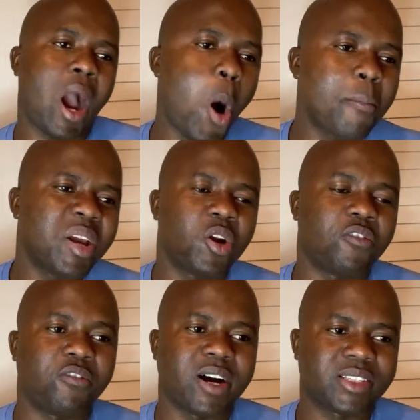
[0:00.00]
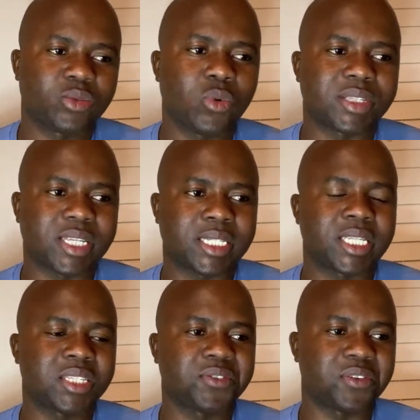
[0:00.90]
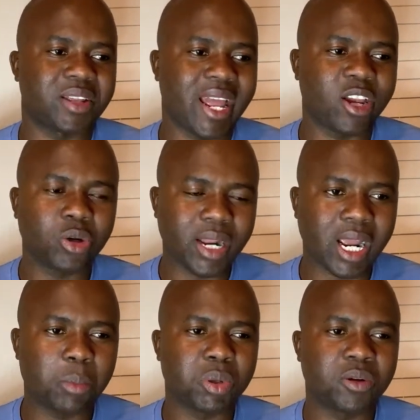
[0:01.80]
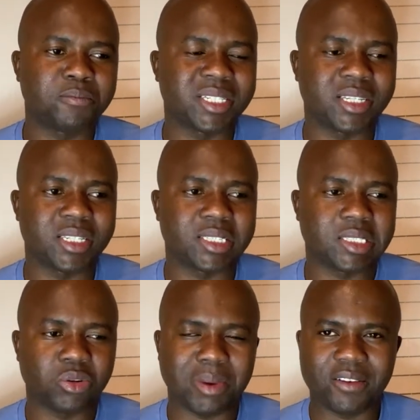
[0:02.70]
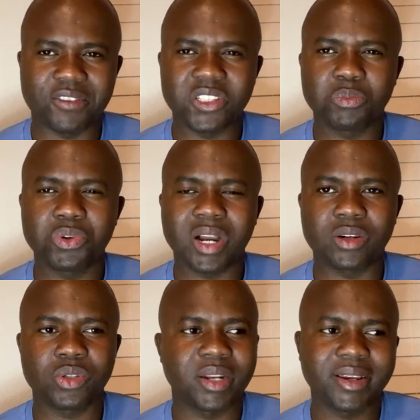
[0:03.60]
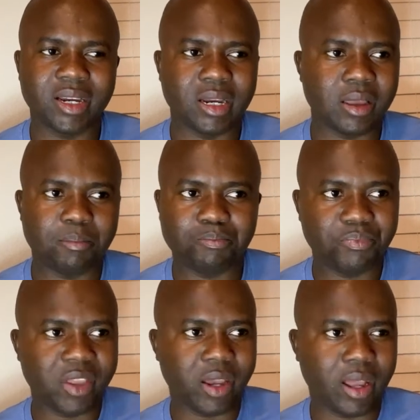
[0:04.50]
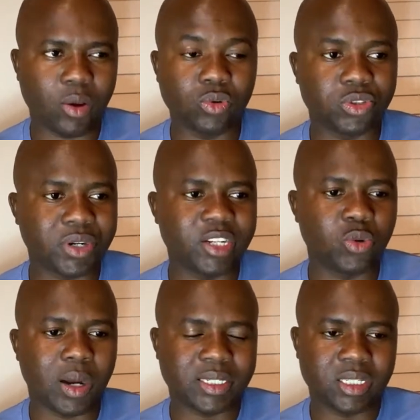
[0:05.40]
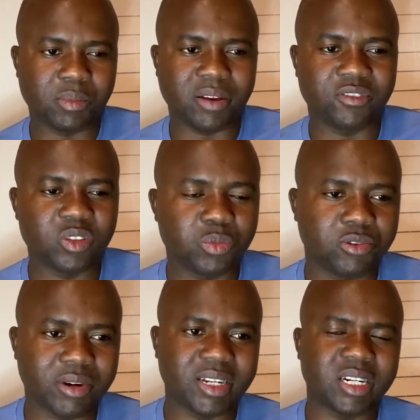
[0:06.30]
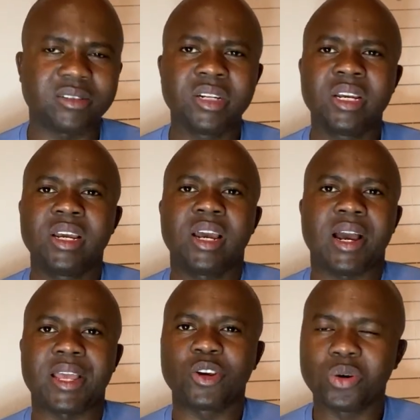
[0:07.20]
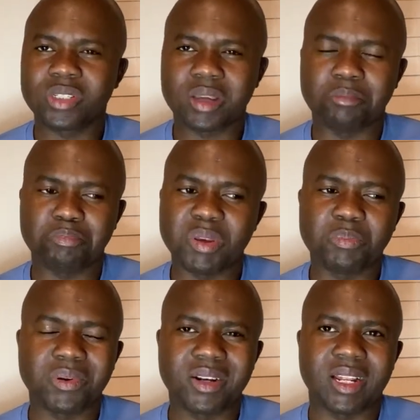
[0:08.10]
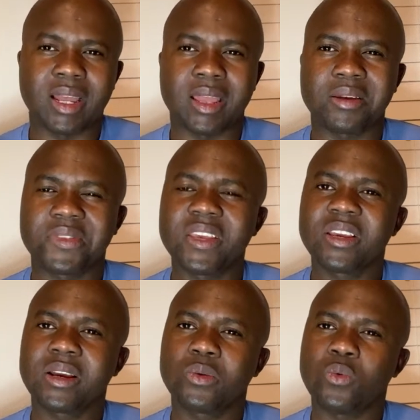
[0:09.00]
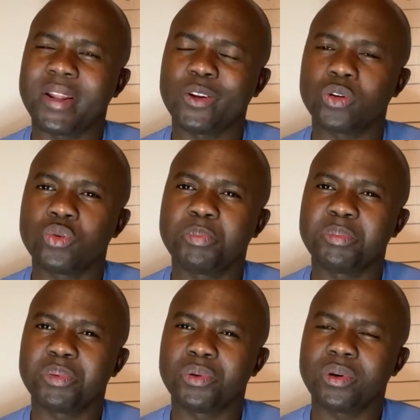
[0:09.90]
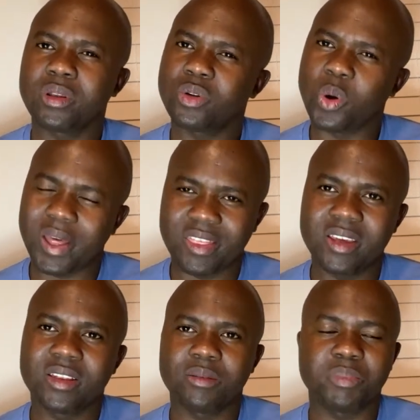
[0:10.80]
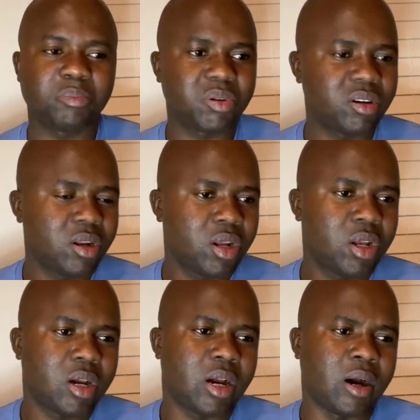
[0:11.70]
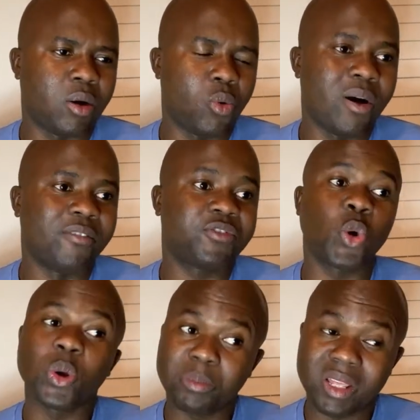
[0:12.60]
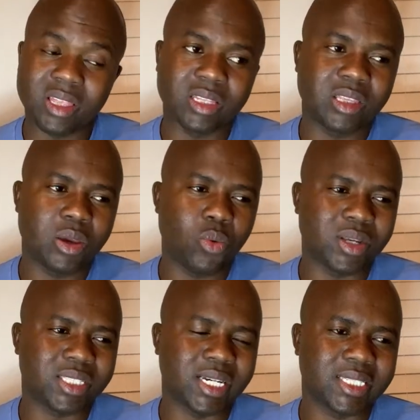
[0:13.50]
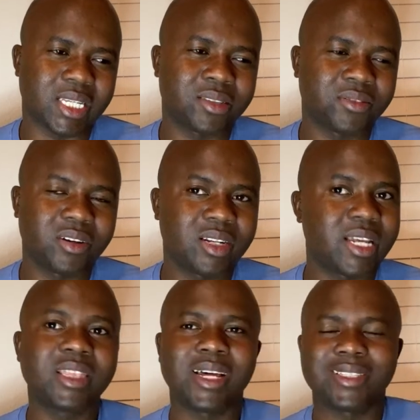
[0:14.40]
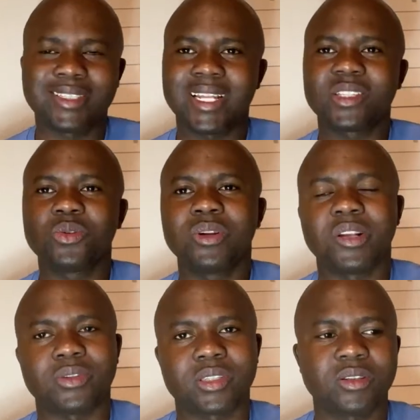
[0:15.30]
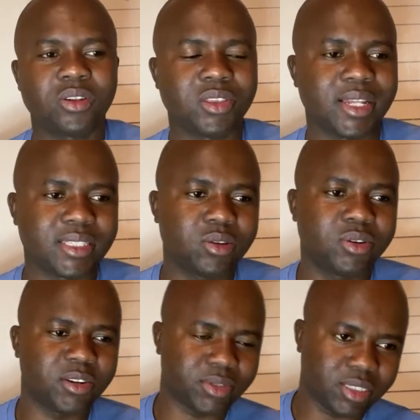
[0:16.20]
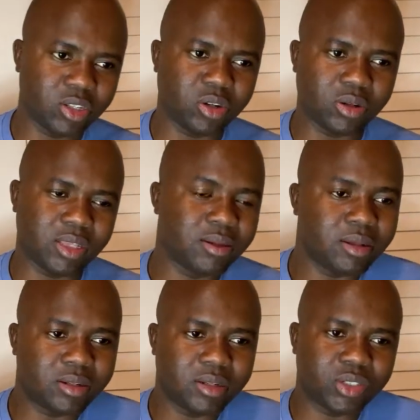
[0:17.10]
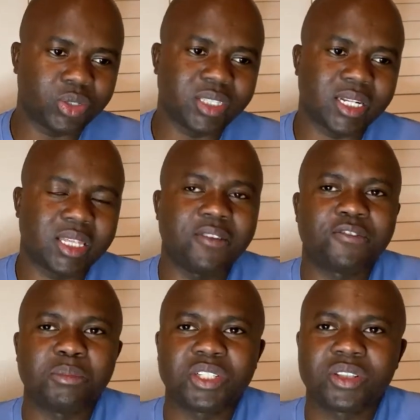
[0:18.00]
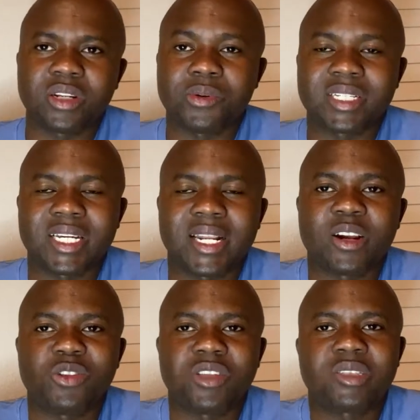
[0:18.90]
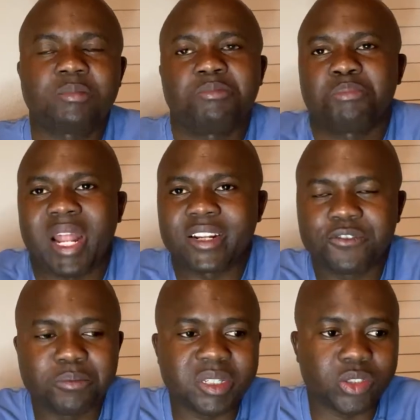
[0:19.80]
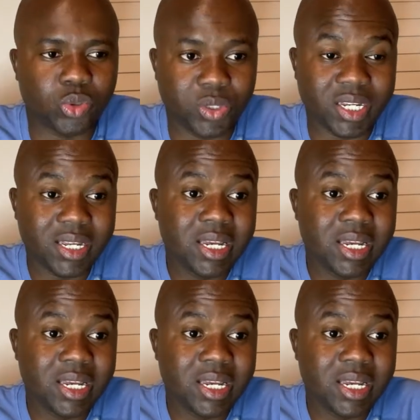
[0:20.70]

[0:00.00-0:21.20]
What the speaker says: how many of us were successful. I got a couple of messages on my Facebook. Actually, I will try to access my Facebook right now. I got some people, I think one or two people, no, I think three people, who have told me that they were successful, and that's good news. That's good news. It shows that the information that we are sharing on this platform is doing